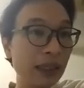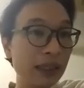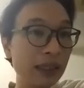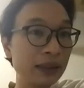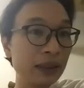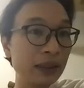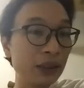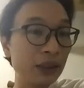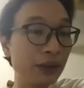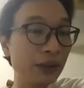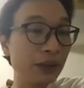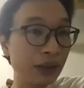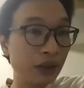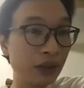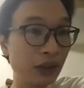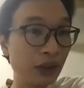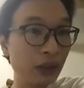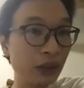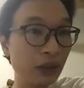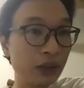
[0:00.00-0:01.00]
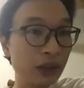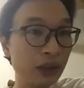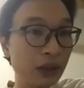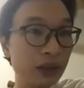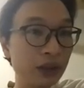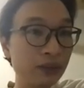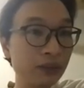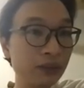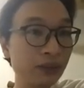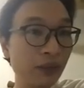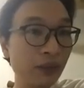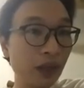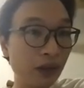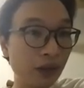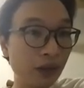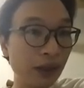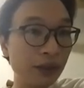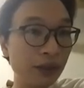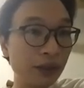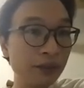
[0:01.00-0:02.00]
has a unique solution,
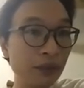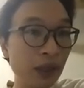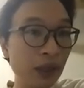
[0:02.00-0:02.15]
right?